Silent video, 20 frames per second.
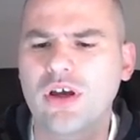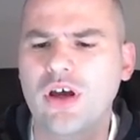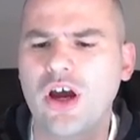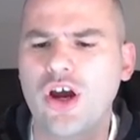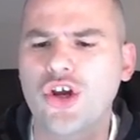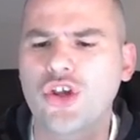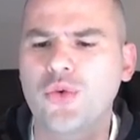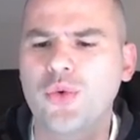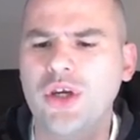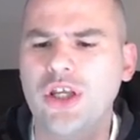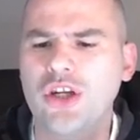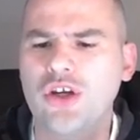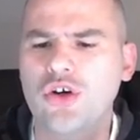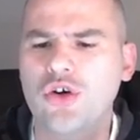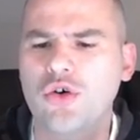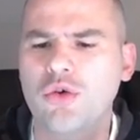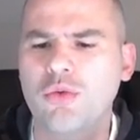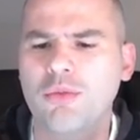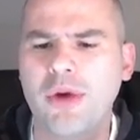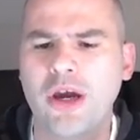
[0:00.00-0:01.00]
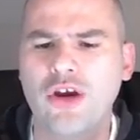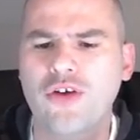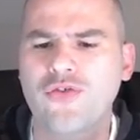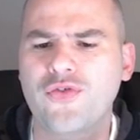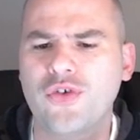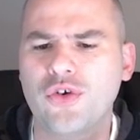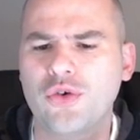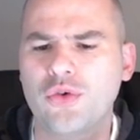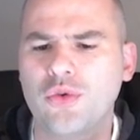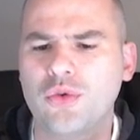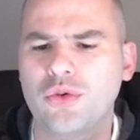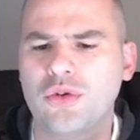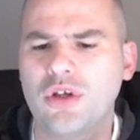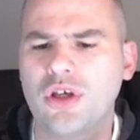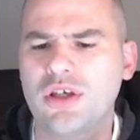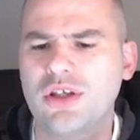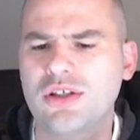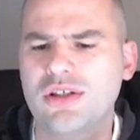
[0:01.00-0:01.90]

Arduino microphones